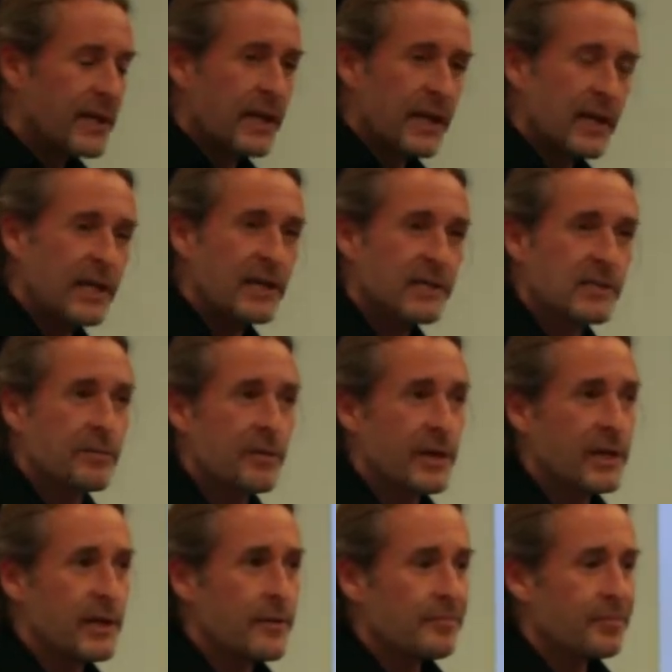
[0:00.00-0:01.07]
clear to
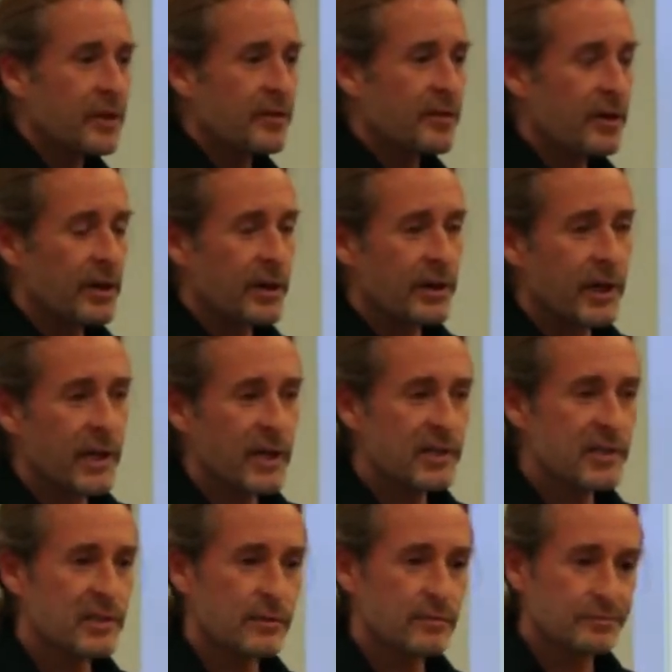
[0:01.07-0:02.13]
me that
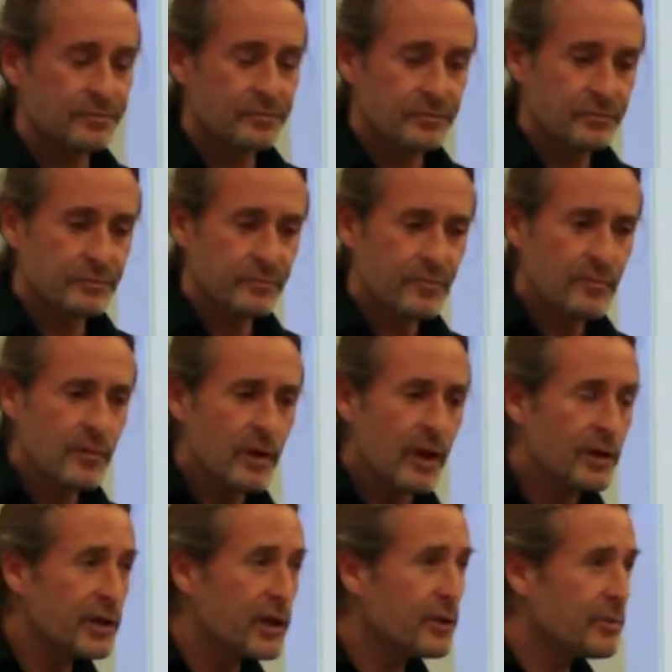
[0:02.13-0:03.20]
unless
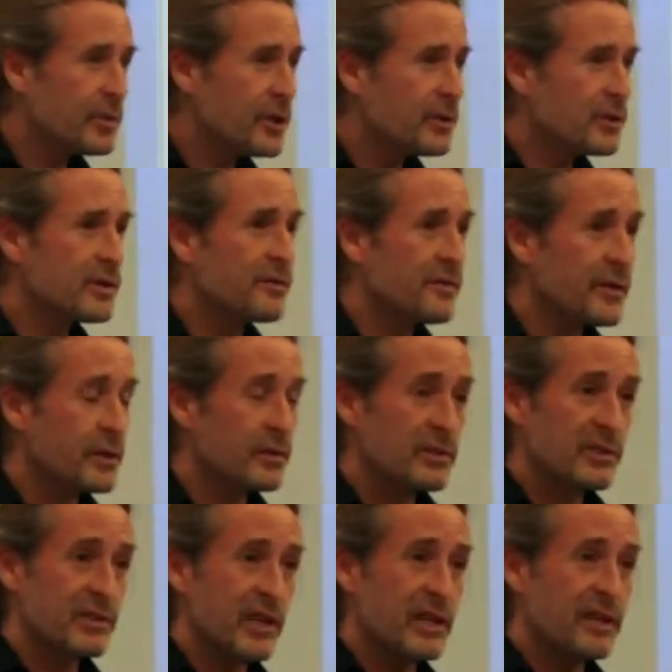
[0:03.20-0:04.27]
a young person
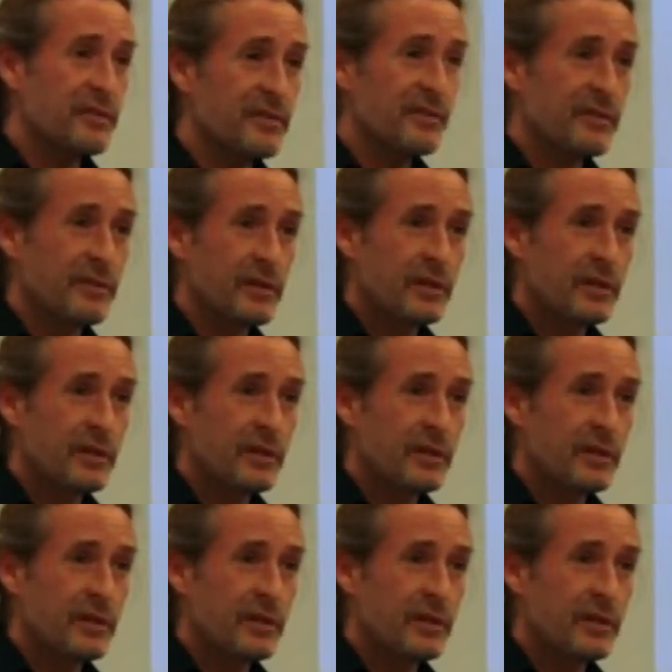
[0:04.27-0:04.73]
feels safe,